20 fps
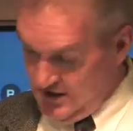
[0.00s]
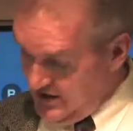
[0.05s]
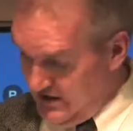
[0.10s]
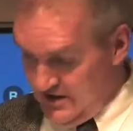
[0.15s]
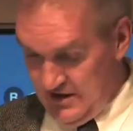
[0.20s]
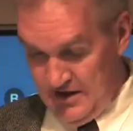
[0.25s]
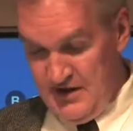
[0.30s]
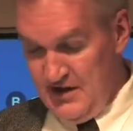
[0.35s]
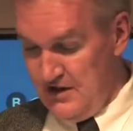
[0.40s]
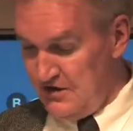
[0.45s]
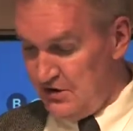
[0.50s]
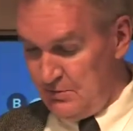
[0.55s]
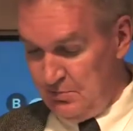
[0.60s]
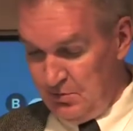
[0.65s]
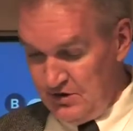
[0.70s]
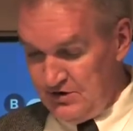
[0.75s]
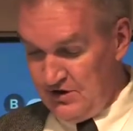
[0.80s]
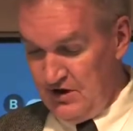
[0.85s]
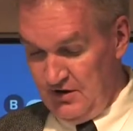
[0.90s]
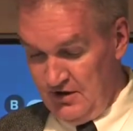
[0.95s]
and he
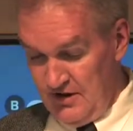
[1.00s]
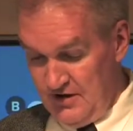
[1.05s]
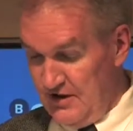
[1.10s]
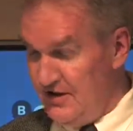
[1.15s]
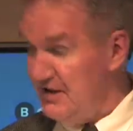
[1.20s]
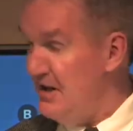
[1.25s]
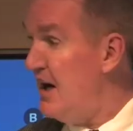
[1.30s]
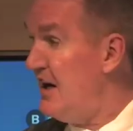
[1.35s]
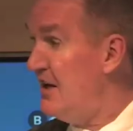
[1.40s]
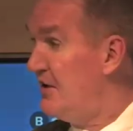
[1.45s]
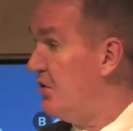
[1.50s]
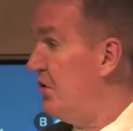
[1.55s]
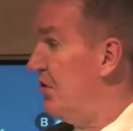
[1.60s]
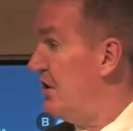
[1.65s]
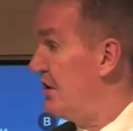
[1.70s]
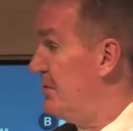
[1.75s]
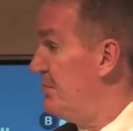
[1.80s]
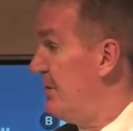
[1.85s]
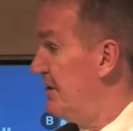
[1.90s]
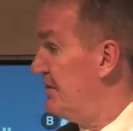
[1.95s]
explicitly did not
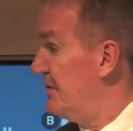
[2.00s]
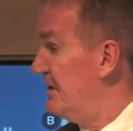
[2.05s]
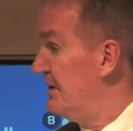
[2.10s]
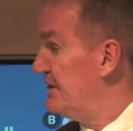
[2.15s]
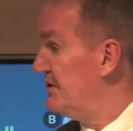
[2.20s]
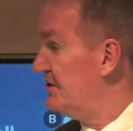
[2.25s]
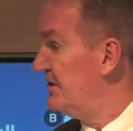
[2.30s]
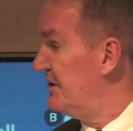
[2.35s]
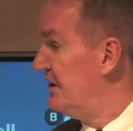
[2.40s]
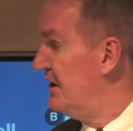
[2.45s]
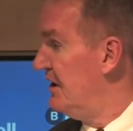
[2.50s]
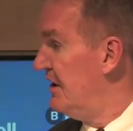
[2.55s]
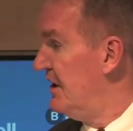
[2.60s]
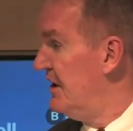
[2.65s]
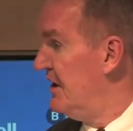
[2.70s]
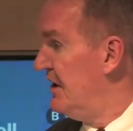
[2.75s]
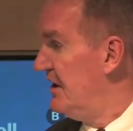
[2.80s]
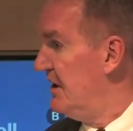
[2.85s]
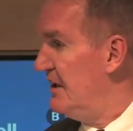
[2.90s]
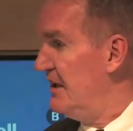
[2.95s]
talk about this.
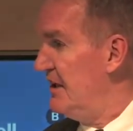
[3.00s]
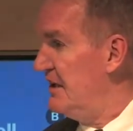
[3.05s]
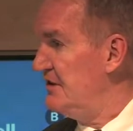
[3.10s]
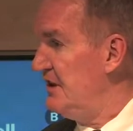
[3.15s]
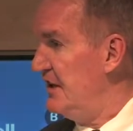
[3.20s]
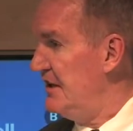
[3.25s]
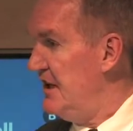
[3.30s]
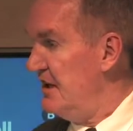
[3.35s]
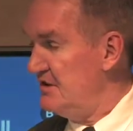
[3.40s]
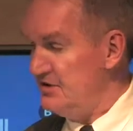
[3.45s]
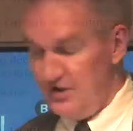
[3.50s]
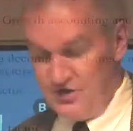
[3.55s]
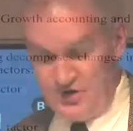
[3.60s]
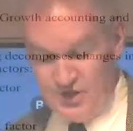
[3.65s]
He has a